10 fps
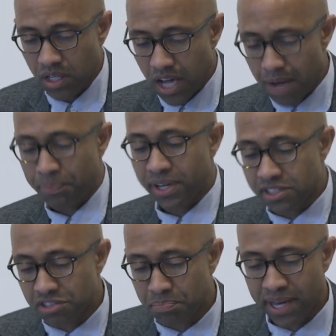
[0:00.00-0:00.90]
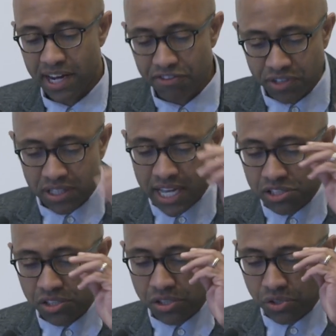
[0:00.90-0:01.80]
Operators of Pan-African
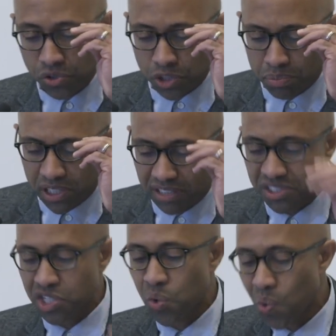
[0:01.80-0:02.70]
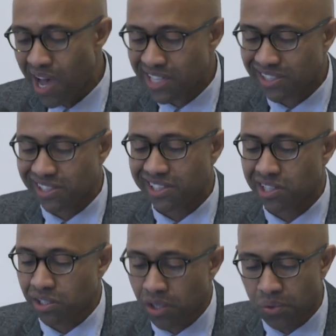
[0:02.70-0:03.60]
nationalist schools believed a
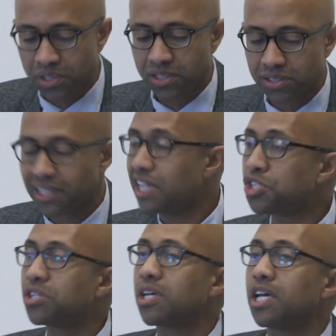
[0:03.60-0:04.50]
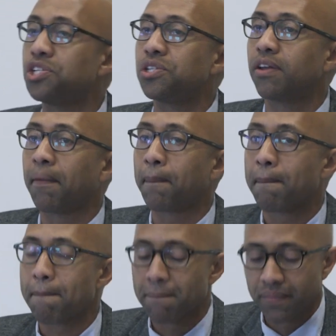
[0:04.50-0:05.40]
quasi-colonial education
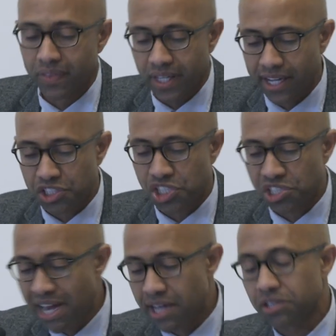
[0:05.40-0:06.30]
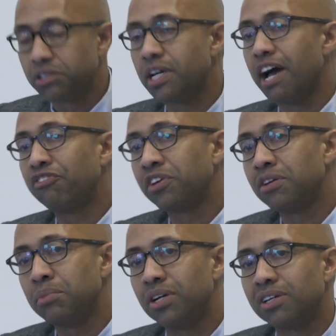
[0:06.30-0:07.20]
had shackled African
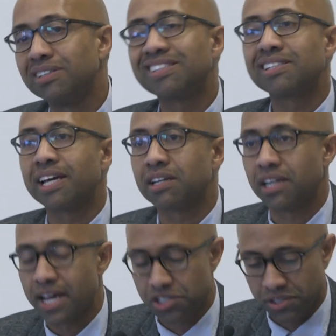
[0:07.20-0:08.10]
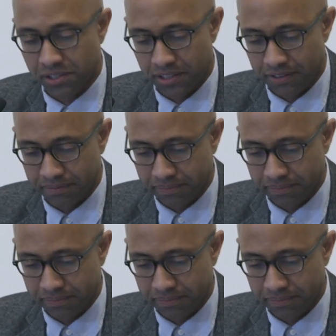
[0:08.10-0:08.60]
Americans psychologically,